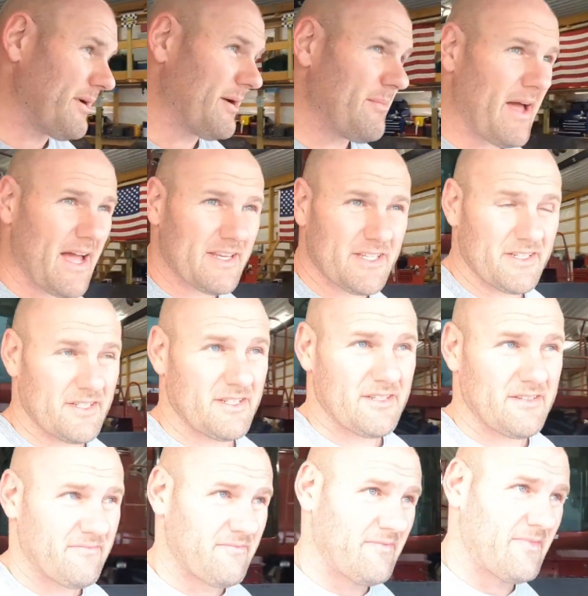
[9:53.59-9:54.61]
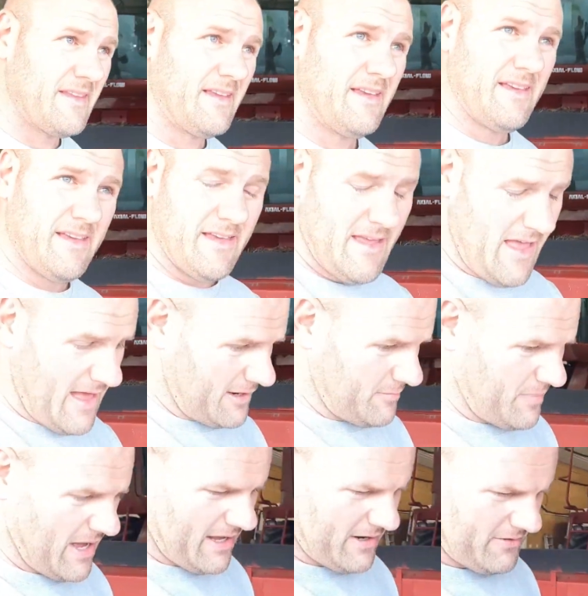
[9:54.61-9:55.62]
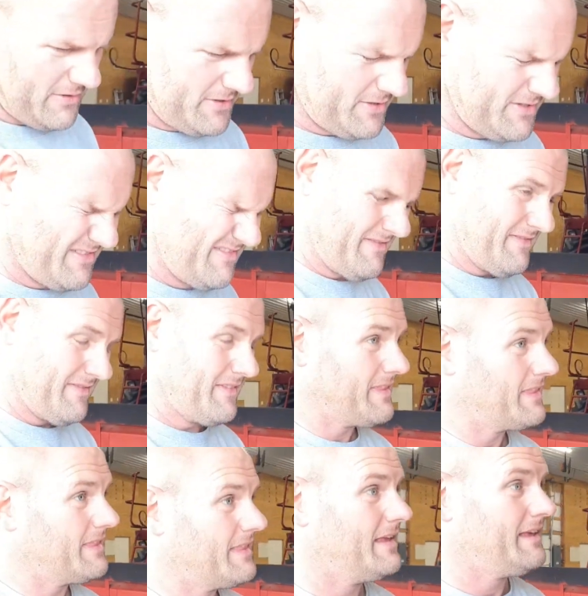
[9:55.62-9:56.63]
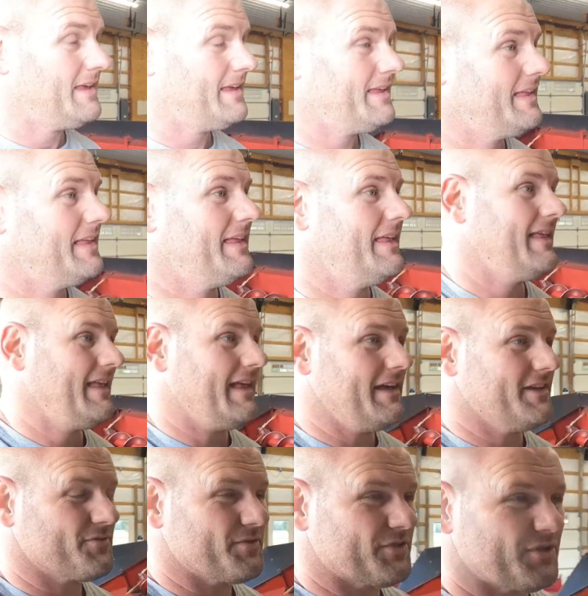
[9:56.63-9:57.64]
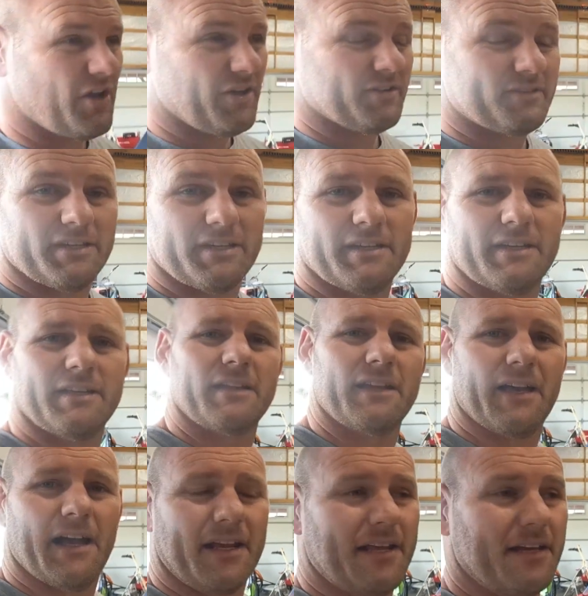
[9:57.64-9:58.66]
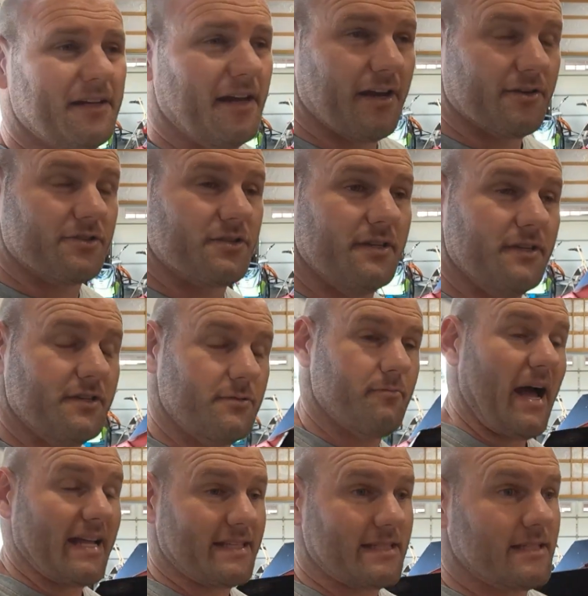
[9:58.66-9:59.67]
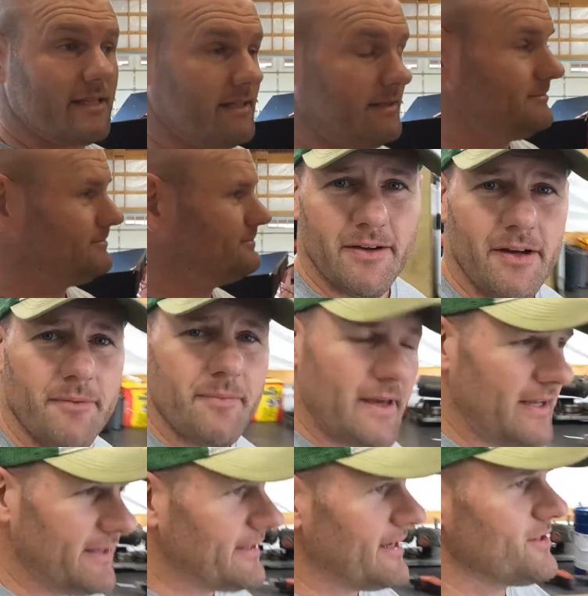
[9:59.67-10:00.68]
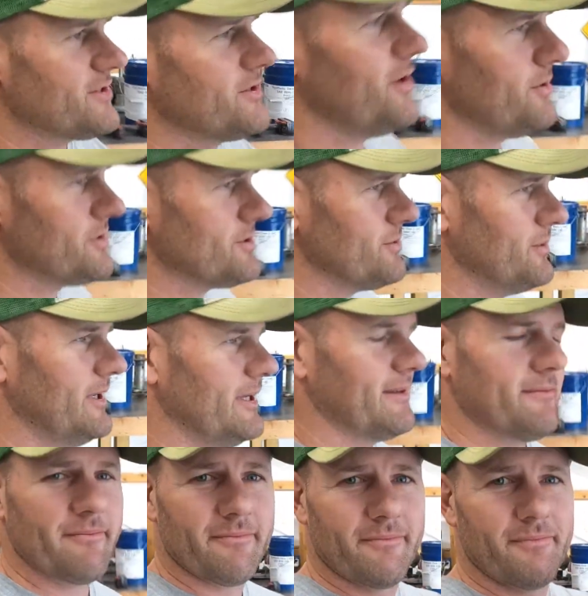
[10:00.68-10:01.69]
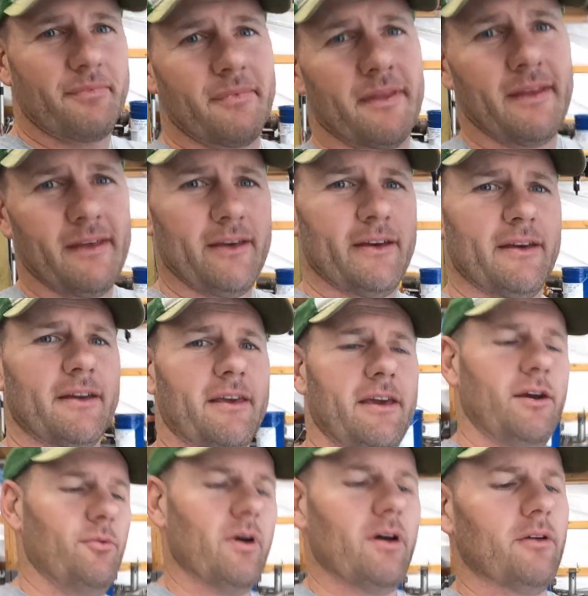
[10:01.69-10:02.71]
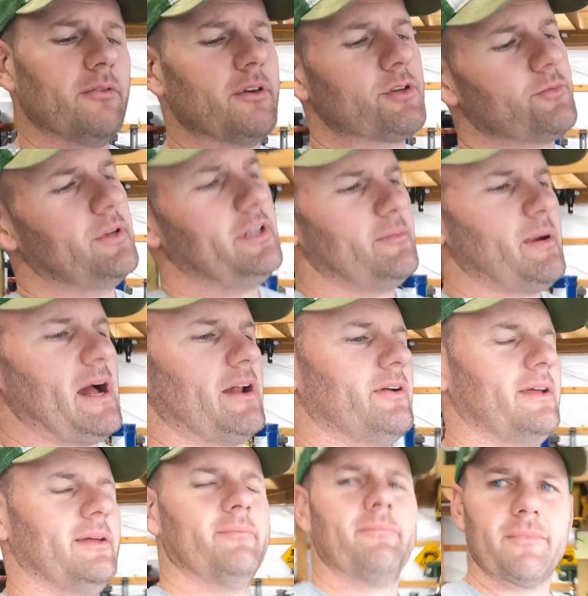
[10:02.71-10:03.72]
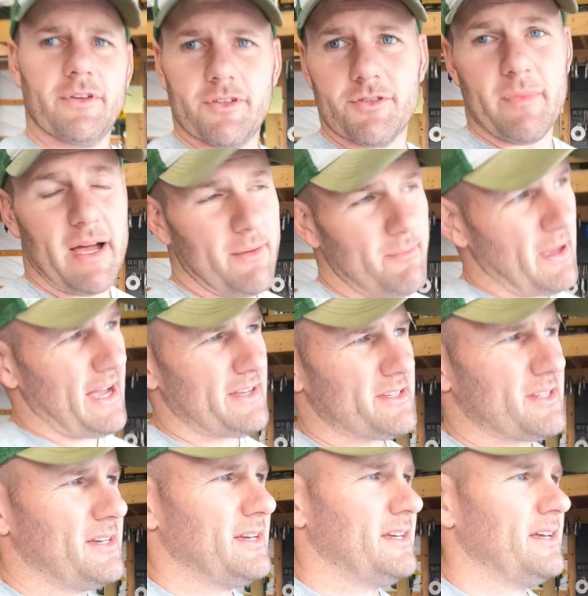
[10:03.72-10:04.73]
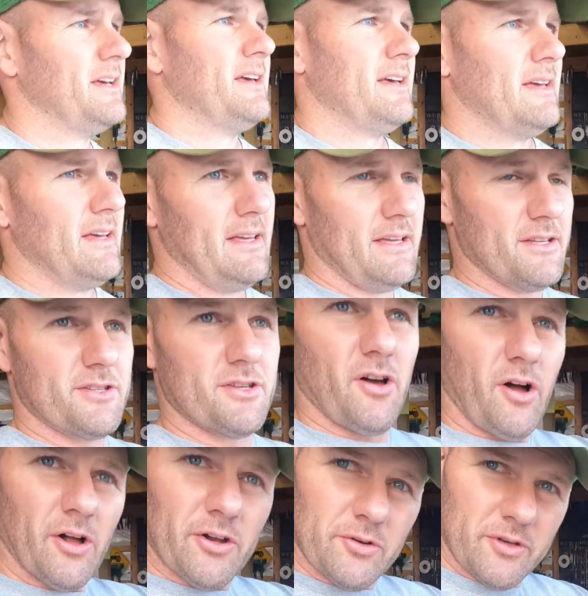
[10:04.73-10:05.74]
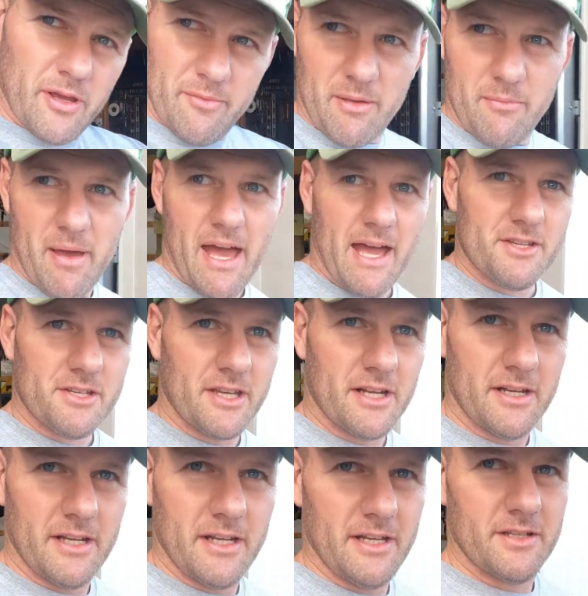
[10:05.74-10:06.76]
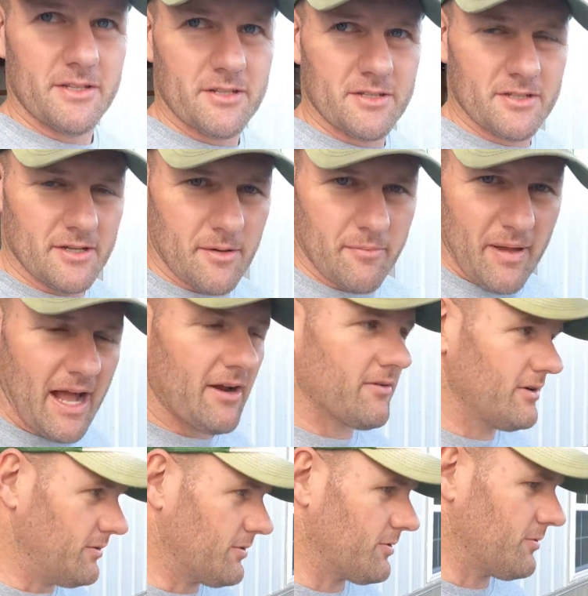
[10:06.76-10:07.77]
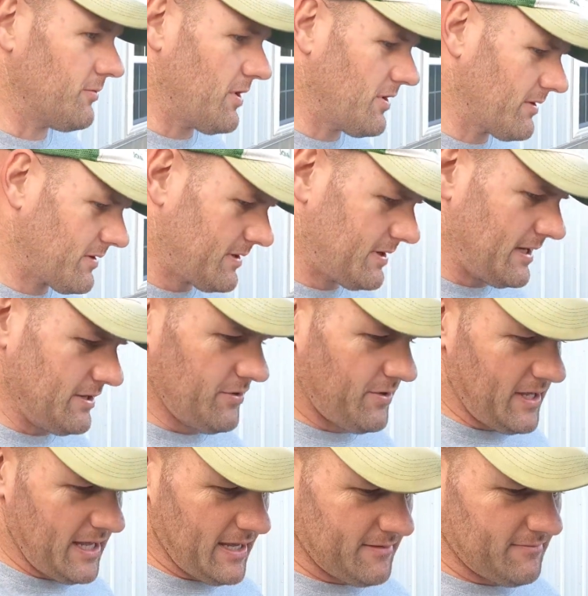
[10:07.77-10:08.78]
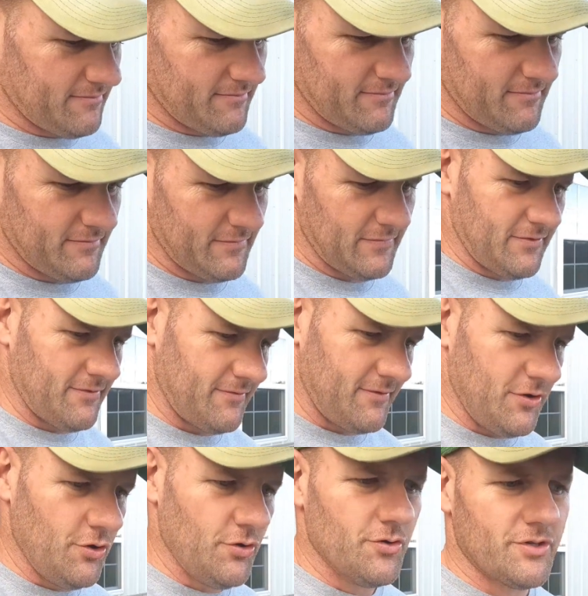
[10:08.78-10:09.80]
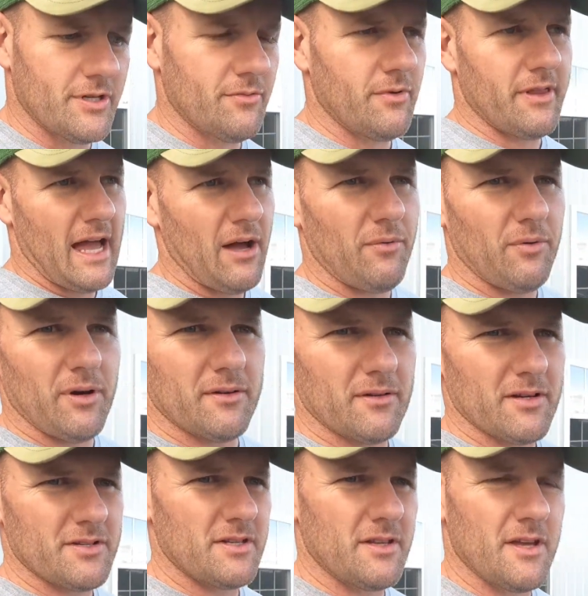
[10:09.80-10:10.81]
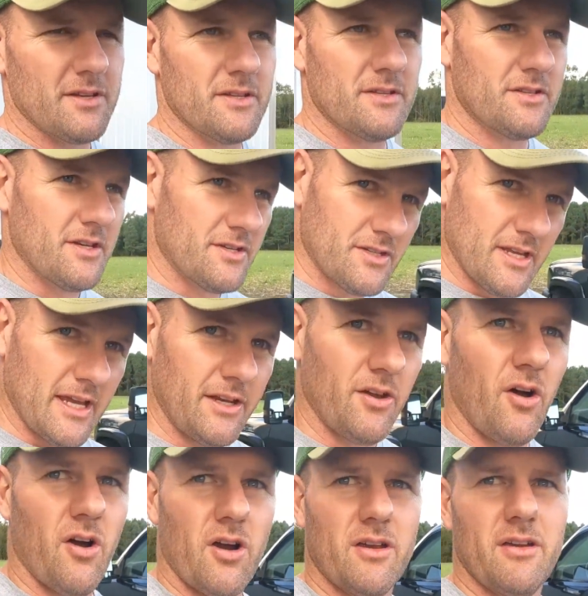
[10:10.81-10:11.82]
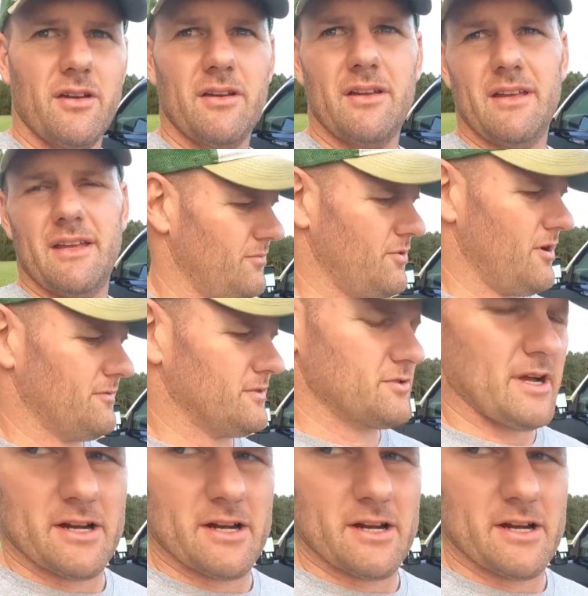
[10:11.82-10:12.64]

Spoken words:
my mask is out of batteries. As a result, I can now see spots. Well, ain't that just always the way? Can't weld because we need a battery, because my mask is an auto dimming mask and it needs a battery in order to work, and you can't use it without one because it doesn't just stay dark. We're off to